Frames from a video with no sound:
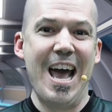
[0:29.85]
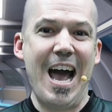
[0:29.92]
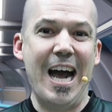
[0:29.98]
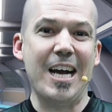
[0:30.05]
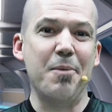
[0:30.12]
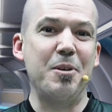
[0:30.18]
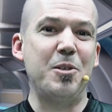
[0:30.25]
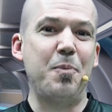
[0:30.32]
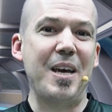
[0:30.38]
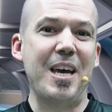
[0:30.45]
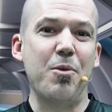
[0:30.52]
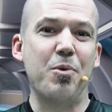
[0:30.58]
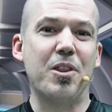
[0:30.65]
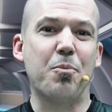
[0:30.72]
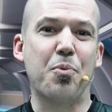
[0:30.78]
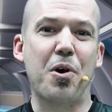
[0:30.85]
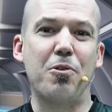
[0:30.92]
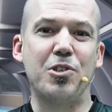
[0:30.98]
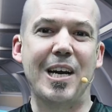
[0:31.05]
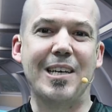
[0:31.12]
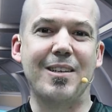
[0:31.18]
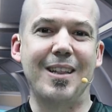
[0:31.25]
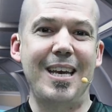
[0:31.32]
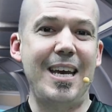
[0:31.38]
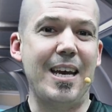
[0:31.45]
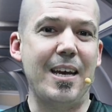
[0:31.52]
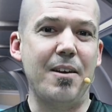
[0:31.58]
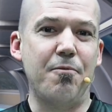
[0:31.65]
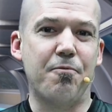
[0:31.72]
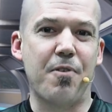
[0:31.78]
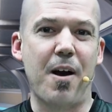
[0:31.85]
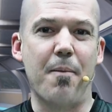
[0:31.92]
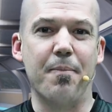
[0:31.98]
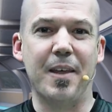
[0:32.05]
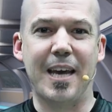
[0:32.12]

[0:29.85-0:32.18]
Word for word: I'm going to be speaking with the project's lead from